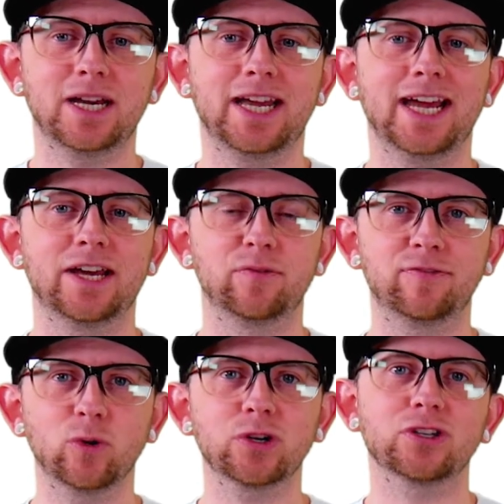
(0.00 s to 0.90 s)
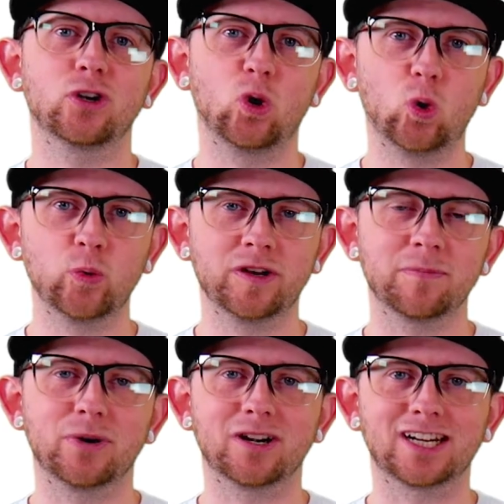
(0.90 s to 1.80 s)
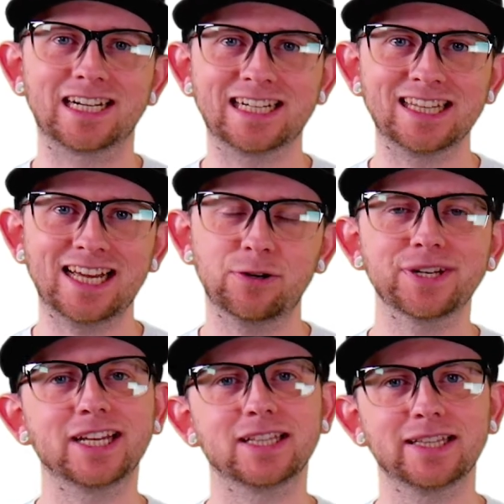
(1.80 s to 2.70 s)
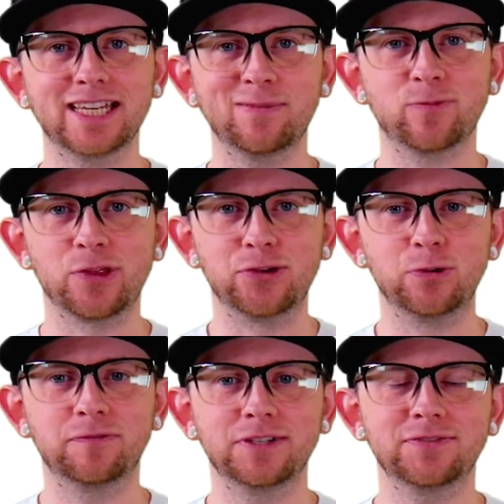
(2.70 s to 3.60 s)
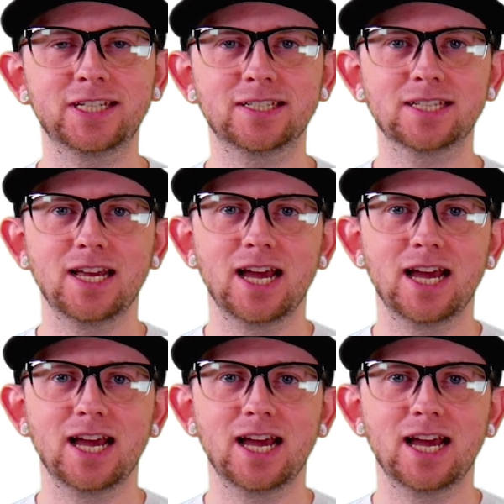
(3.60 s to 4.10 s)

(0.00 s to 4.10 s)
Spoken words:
I had Forkner, Oldenburg, Clout, and Lieb for the 250s.